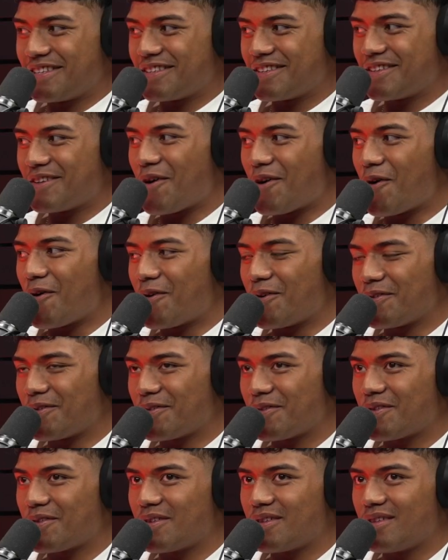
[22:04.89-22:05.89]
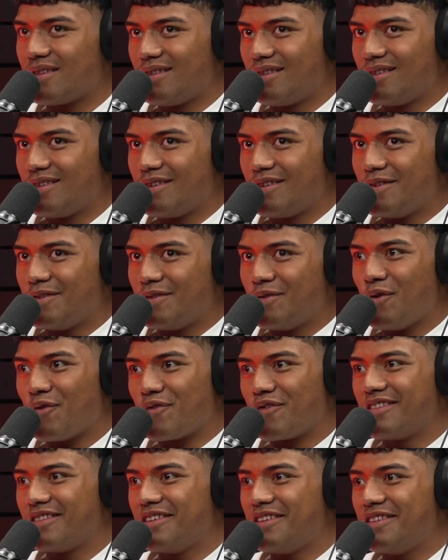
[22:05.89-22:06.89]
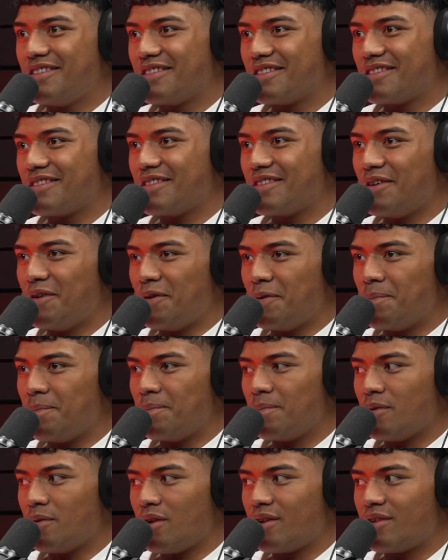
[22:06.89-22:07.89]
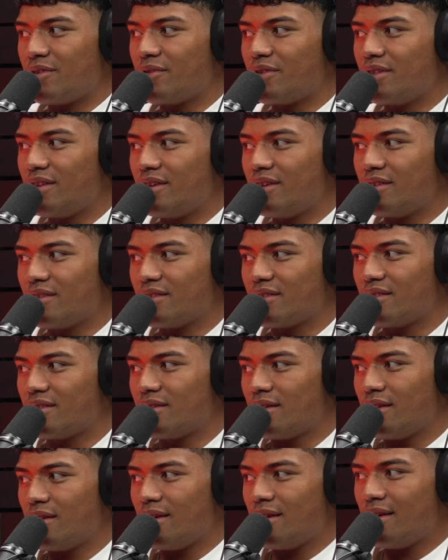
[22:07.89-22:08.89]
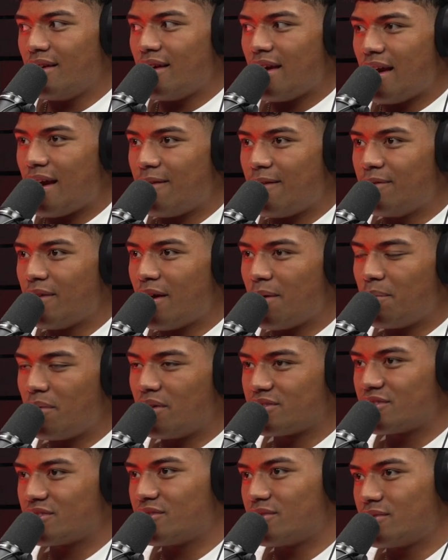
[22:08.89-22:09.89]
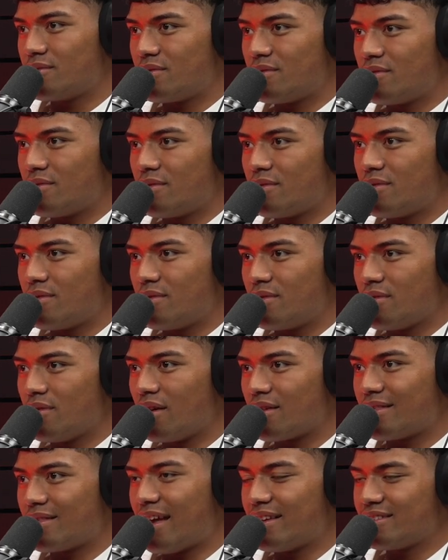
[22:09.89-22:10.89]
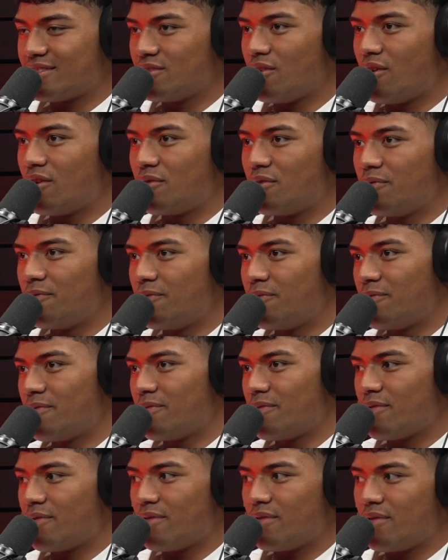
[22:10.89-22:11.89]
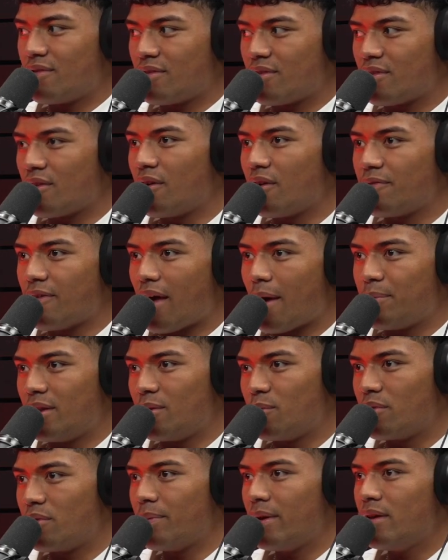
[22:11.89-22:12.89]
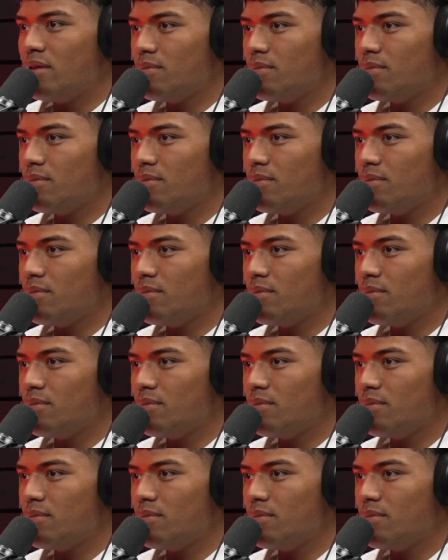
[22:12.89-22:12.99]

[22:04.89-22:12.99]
Oh, not really. No, I didn't really have that much like that side of stuff happening with me.